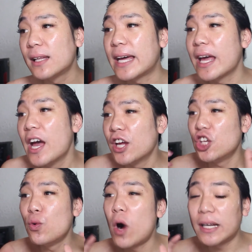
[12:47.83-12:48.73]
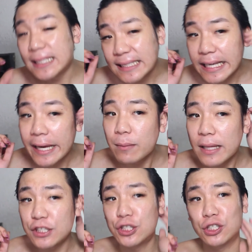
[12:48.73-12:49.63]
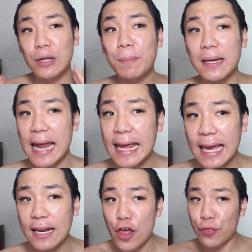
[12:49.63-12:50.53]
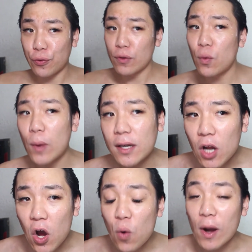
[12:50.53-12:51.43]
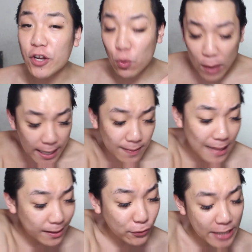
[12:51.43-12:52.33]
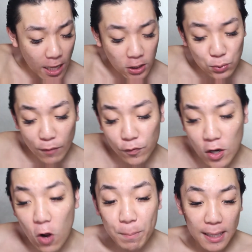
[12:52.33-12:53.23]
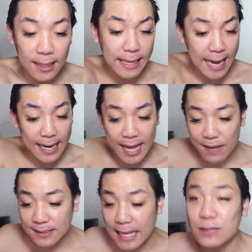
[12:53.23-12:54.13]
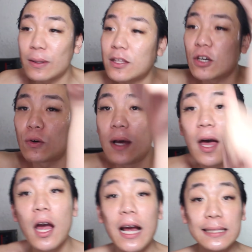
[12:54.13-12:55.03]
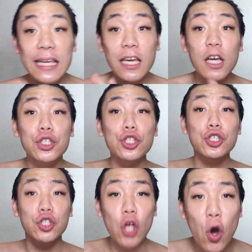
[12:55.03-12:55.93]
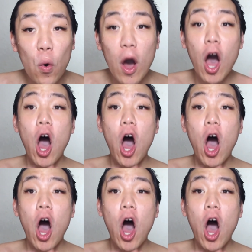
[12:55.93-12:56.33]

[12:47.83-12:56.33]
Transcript: Like, you want to see him like stripped naked through the window while you're writing that little Taylor Swift note being like, can I have sex with you? Because he is so